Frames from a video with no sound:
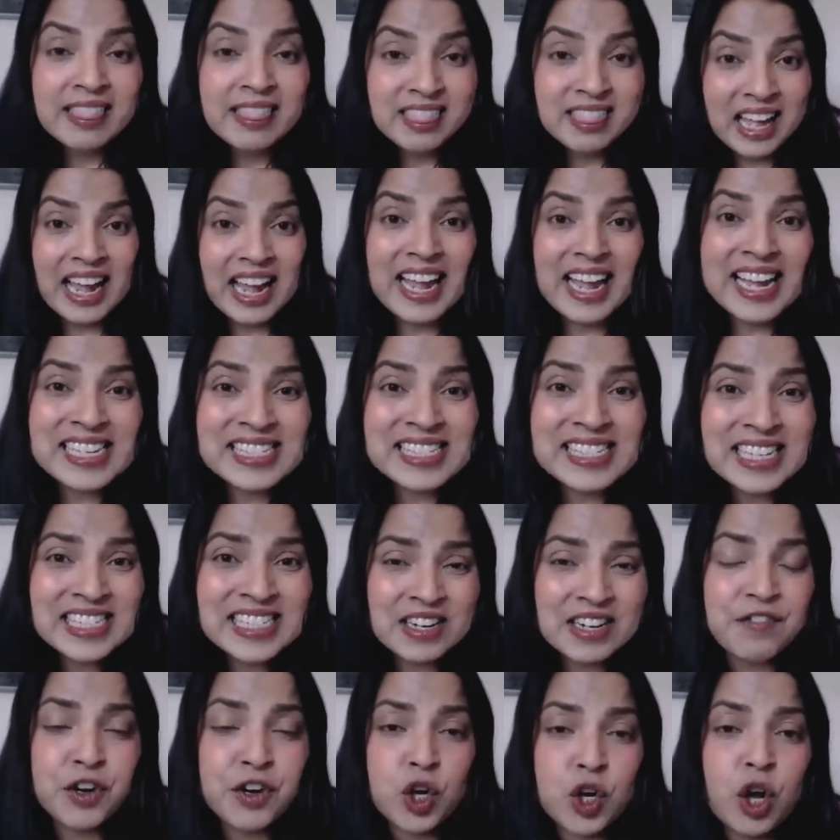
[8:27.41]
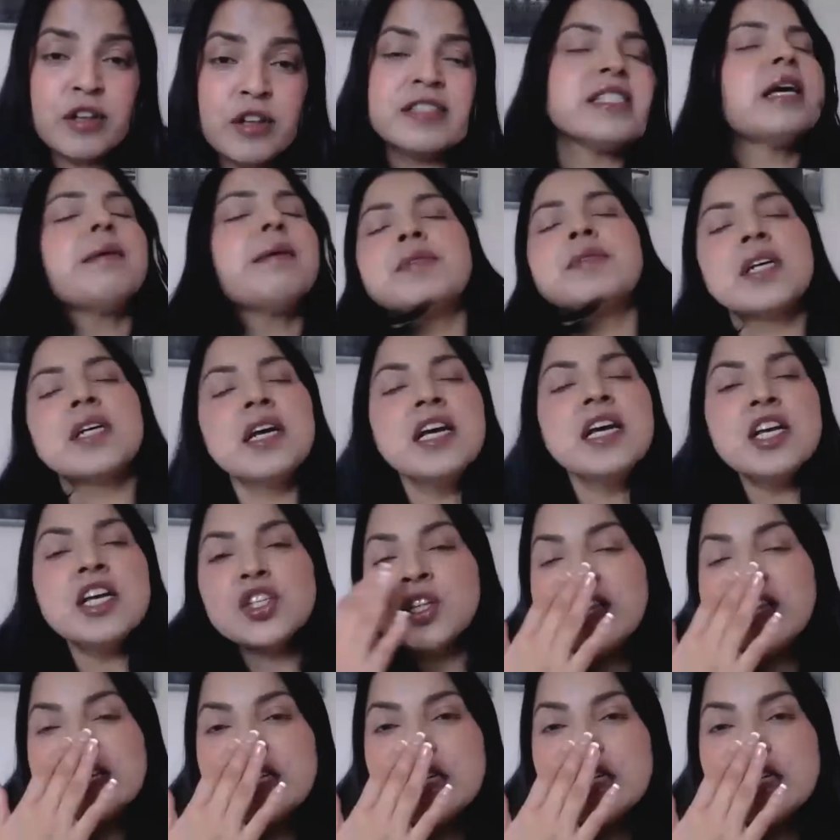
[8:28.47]
That is a different concept.
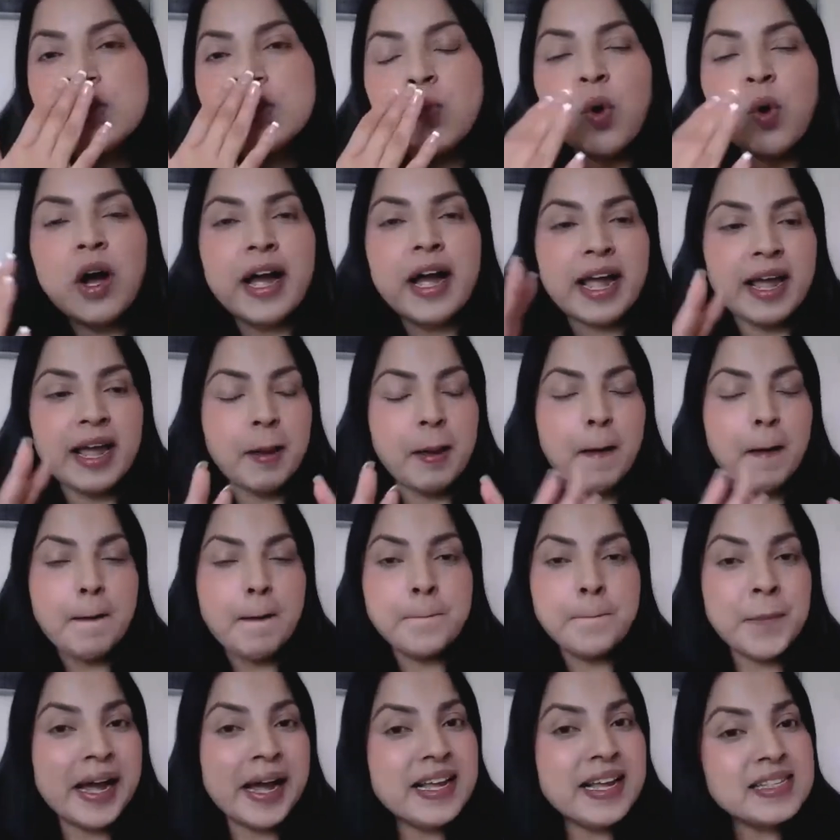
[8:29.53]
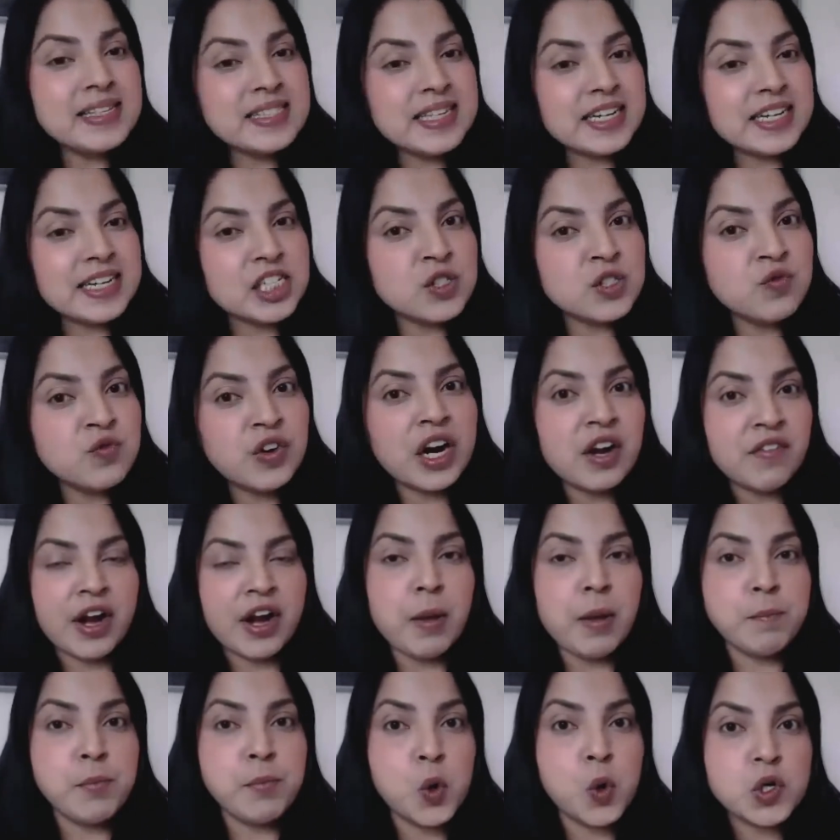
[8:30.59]
So this is why mindset is very, very
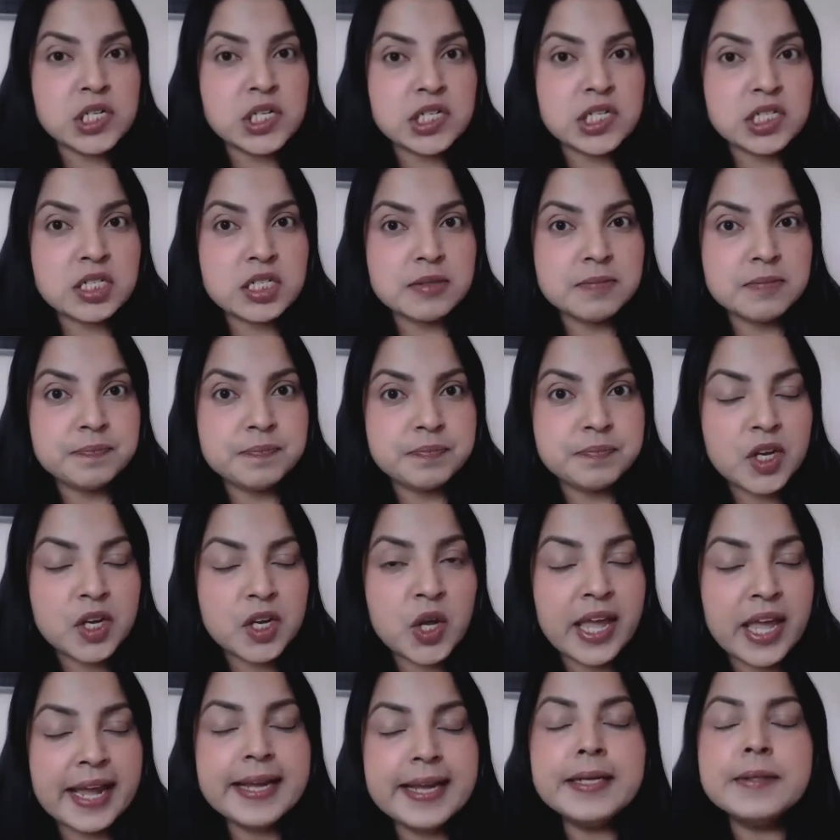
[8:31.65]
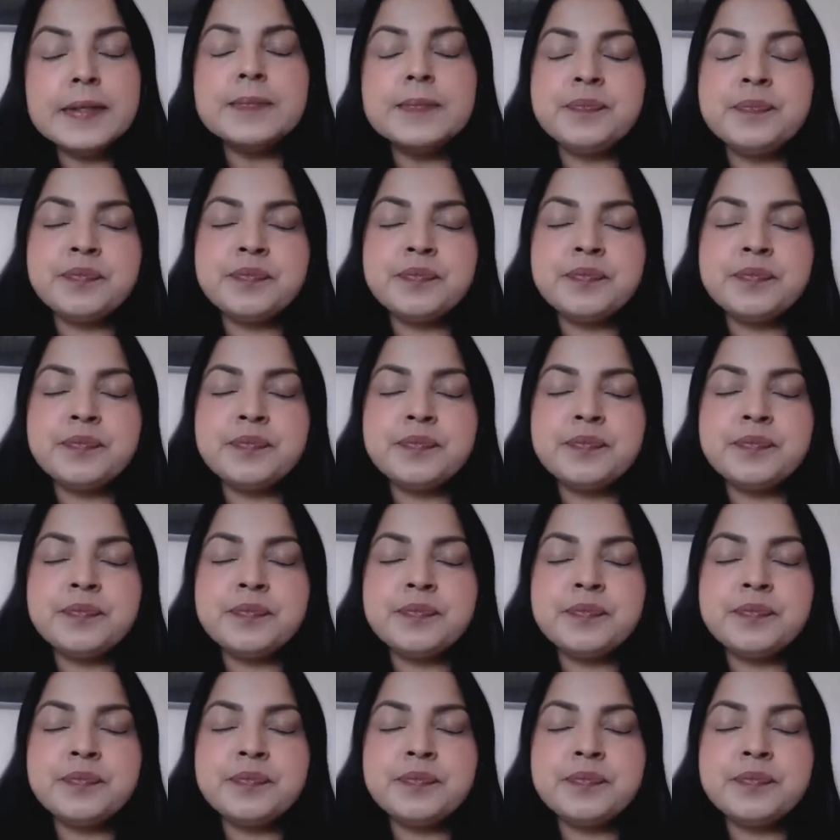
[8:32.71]
important, okay?